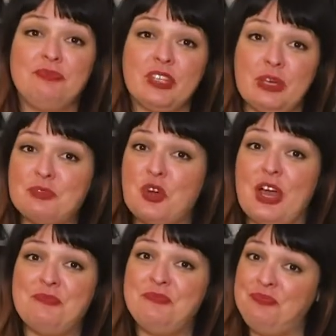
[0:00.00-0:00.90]
Kim
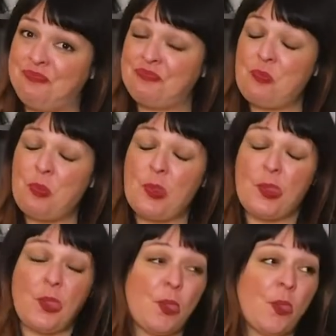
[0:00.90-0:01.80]
Joy.
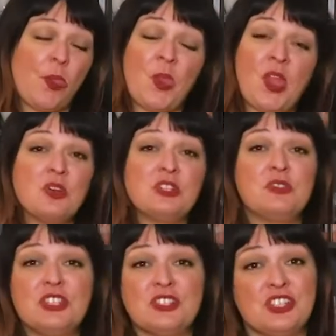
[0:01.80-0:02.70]
There's a
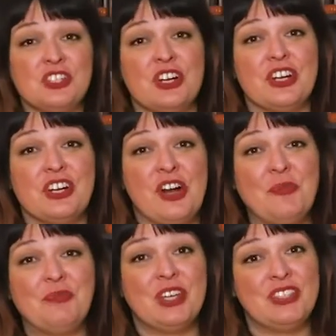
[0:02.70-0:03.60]
reason she's our hero.
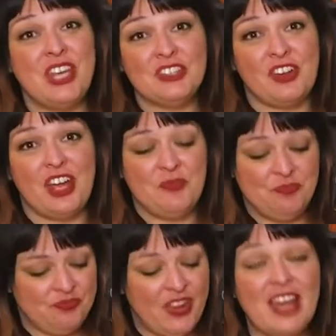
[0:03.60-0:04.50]
It tastes great
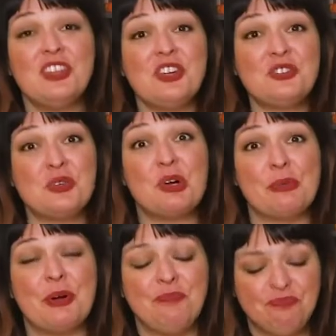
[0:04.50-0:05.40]
and looks adorable.